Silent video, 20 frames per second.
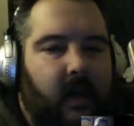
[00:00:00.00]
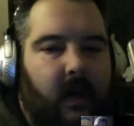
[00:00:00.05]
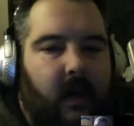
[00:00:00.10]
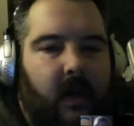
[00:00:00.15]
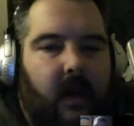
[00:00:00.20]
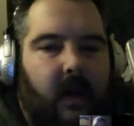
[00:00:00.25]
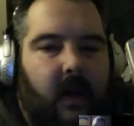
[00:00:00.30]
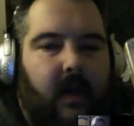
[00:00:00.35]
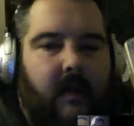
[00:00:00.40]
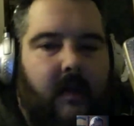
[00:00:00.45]

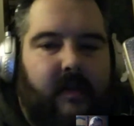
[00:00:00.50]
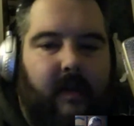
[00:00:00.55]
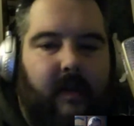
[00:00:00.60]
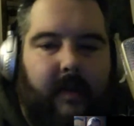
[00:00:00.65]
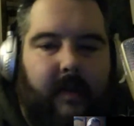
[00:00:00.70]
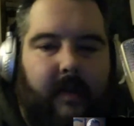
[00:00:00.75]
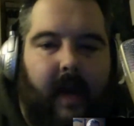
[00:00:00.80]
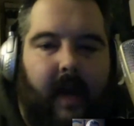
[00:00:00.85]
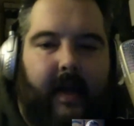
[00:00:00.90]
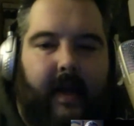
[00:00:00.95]
some kind of
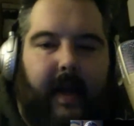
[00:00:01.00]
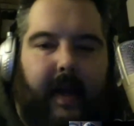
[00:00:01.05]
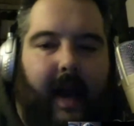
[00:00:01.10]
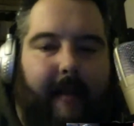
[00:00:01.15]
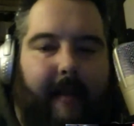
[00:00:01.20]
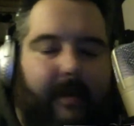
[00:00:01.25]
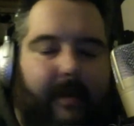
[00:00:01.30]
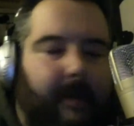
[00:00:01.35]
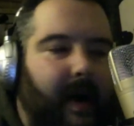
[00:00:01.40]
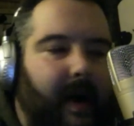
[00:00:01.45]

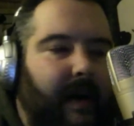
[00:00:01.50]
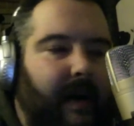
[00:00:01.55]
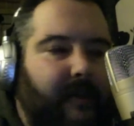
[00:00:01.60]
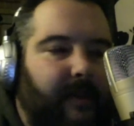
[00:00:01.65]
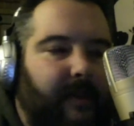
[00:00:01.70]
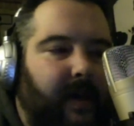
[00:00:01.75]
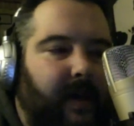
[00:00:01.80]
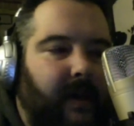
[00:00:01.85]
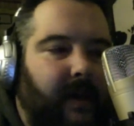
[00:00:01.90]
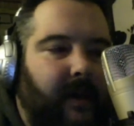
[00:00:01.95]
compromise,
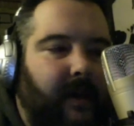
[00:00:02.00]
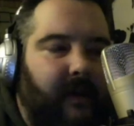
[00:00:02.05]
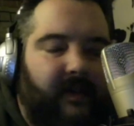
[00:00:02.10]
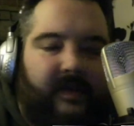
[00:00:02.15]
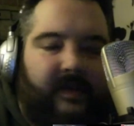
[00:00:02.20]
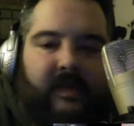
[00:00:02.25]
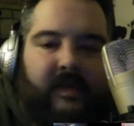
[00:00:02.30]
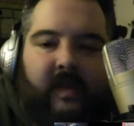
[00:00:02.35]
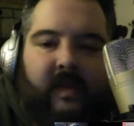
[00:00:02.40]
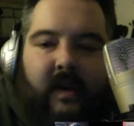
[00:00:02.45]
because
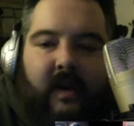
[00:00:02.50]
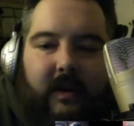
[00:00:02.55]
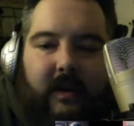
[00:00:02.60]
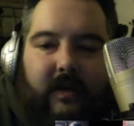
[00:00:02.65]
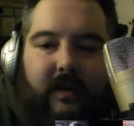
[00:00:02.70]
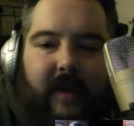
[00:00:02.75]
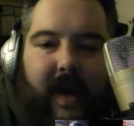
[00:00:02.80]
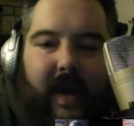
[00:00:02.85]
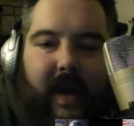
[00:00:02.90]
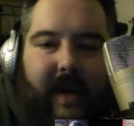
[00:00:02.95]
you've
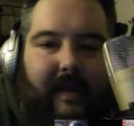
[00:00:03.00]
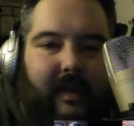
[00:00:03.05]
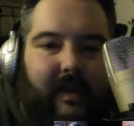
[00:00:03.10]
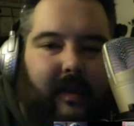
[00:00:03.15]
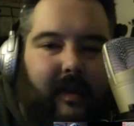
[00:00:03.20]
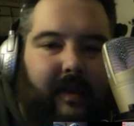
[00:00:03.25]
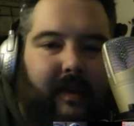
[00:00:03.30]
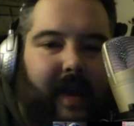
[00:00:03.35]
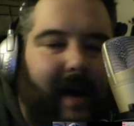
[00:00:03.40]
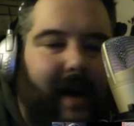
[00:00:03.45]
got the
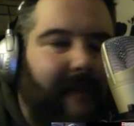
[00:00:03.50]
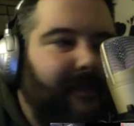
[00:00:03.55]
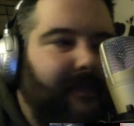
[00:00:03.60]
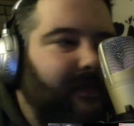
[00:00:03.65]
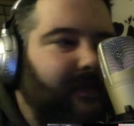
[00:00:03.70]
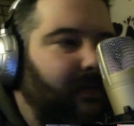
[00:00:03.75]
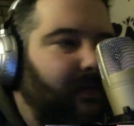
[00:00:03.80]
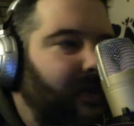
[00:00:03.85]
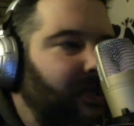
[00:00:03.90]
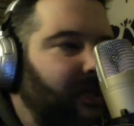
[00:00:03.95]
left,
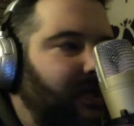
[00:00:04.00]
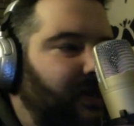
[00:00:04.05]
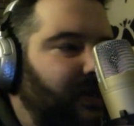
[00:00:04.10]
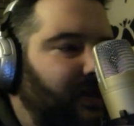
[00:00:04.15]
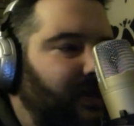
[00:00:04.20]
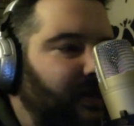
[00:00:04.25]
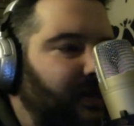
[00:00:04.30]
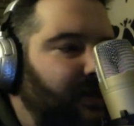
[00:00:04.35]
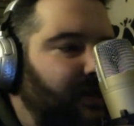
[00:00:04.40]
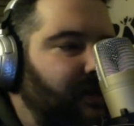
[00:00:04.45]
which
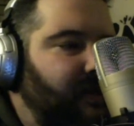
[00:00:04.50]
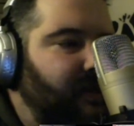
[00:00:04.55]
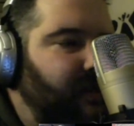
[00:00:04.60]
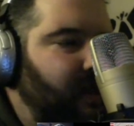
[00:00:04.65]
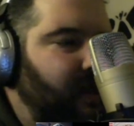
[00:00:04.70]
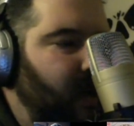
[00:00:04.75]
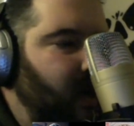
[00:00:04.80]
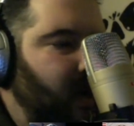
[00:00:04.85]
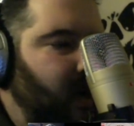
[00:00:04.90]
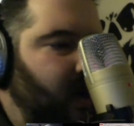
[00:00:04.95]
is
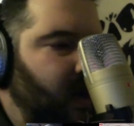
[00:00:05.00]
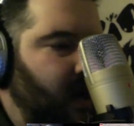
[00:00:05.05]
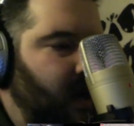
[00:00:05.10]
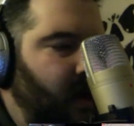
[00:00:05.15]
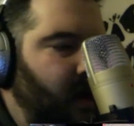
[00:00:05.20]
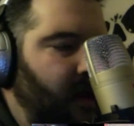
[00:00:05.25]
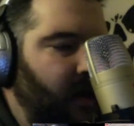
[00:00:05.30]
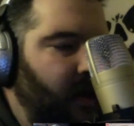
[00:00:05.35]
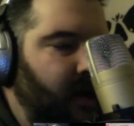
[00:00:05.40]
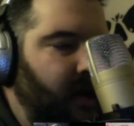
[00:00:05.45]
they're
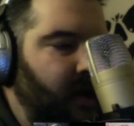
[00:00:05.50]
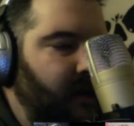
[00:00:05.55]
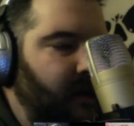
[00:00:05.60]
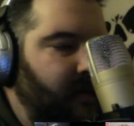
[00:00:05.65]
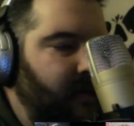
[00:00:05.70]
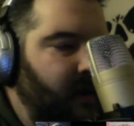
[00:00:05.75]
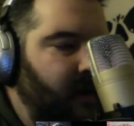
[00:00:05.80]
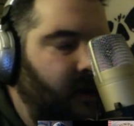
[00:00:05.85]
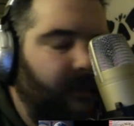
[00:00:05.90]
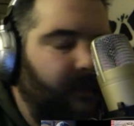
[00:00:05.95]
going to start
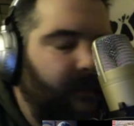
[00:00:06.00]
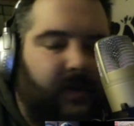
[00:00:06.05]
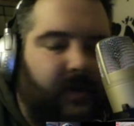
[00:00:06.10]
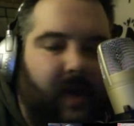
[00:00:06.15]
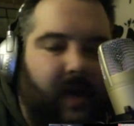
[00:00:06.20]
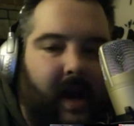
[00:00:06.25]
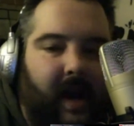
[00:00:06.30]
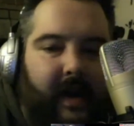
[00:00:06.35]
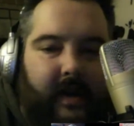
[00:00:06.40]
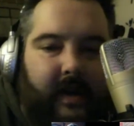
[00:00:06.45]
trying to
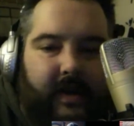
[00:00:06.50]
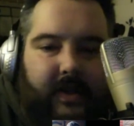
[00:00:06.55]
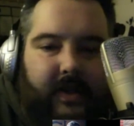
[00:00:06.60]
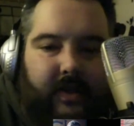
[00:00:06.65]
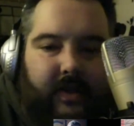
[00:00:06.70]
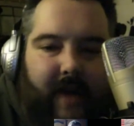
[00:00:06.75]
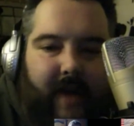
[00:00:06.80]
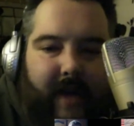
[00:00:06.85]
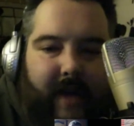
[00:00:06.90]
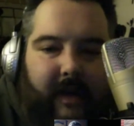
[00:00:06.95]
just drag
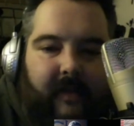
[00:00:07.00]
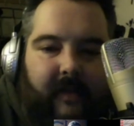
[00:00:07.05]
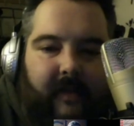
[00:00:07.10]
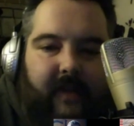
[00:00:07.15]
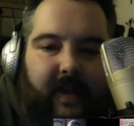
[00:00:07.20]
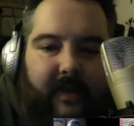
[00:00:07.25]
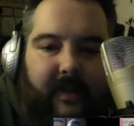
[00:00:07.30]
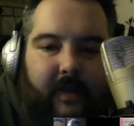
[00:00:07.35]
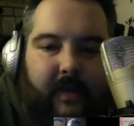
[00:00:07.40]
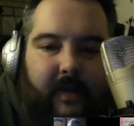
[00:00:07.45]
their feet through the
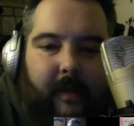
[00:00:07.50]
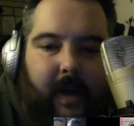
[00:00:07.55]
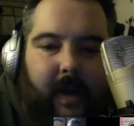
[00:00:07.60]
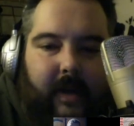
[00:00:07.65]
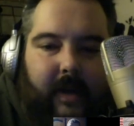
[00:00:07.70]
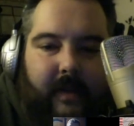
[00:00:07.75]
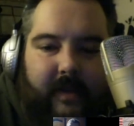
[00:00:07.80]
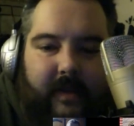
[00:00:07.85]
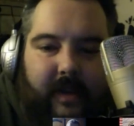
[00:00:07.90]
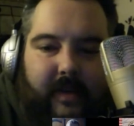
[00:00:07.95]
mud because
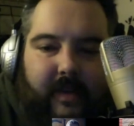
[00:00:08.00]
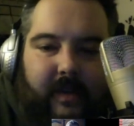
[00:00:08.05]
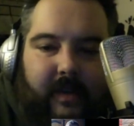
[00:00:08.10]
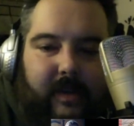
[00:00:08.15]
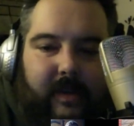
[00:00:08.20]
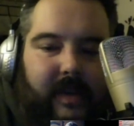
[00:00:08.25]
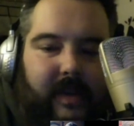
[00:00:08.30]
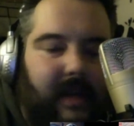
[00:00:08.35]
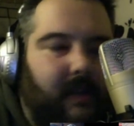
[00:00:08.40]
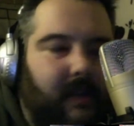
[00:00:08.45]
they're so
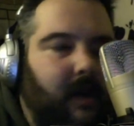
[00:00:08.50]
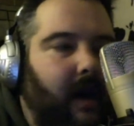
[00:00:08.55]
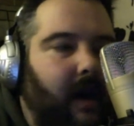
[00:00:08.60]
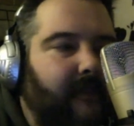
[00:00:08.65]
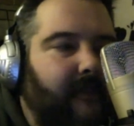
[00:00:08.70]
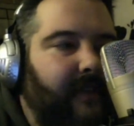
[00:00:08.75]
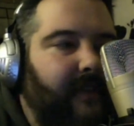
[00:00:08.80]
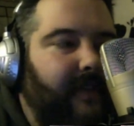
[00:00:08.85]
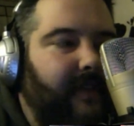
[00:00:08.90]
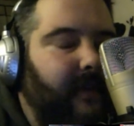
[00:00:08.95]
ticked off
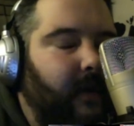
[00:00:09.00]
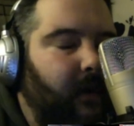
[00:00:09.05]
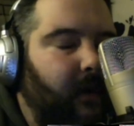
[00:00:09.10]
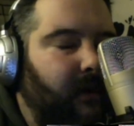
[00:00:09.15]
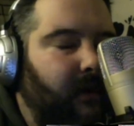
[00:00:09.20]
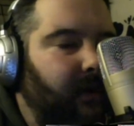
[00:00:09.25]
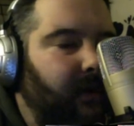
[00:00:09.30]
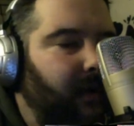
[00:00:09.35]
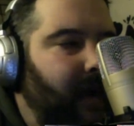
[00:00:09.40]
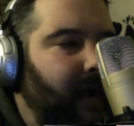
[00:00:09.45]
over what
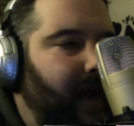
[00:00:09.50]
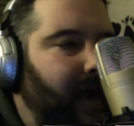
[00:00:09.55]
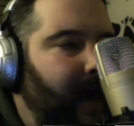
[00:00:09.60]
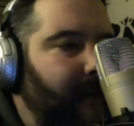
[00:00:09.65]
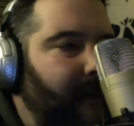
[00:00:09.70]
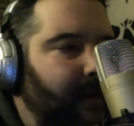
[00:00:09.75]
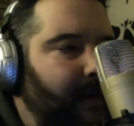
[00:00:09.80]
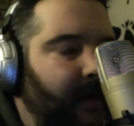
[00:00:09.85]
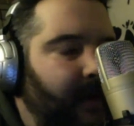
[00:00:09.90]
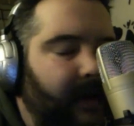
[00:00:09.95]
happened.
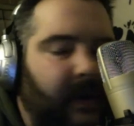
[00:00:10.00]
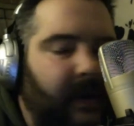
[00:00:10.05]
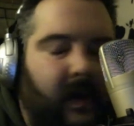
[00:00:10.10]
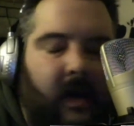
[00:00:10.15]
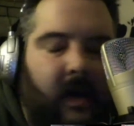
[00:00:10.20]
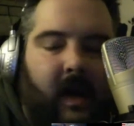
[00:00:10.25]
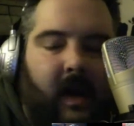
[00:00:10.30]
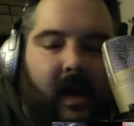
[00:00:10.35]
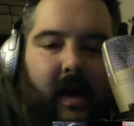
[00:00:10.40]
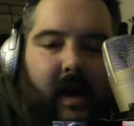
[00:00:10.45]

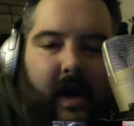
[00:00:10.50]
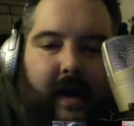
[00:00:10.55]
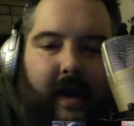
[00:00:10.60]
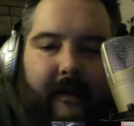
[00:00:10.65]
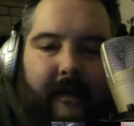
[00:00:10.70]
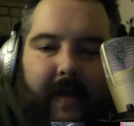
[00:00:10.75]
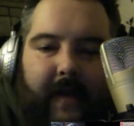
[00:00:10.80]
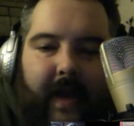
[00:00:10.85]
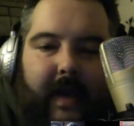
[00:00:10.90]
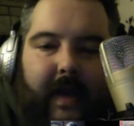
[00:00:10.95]
If they
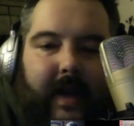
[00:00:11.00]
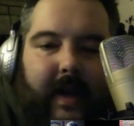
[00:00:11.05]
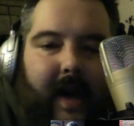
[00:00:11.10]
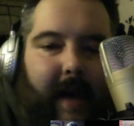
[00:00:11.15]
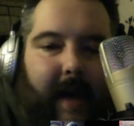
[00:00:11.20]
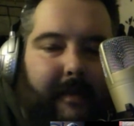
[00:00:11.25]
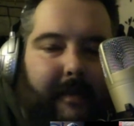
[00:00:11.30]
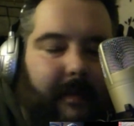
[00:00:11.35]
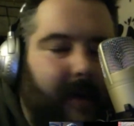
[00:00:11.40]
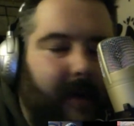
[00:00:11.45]
could
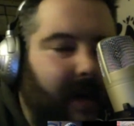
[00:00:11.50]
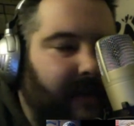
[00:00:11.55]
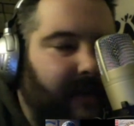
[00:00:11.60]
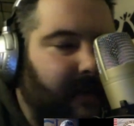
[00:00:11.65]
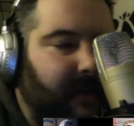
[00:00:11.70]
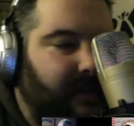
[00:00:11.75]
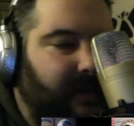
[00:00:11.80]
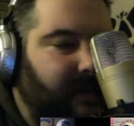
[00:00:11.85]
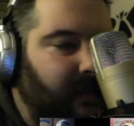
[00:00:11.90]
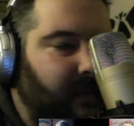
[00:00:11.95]
compromise on
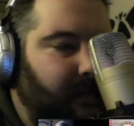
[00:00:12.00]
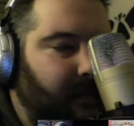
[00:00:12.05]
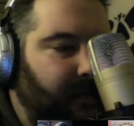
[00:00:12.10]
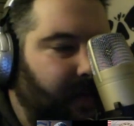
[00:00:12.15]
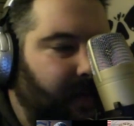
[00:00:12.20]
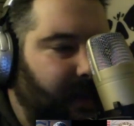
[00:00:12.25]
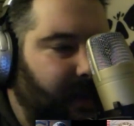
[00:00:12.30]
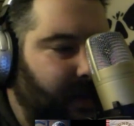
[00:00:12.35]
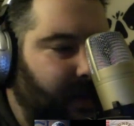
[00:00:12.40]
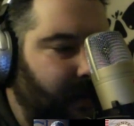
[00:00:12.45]

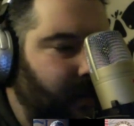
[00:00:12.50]
something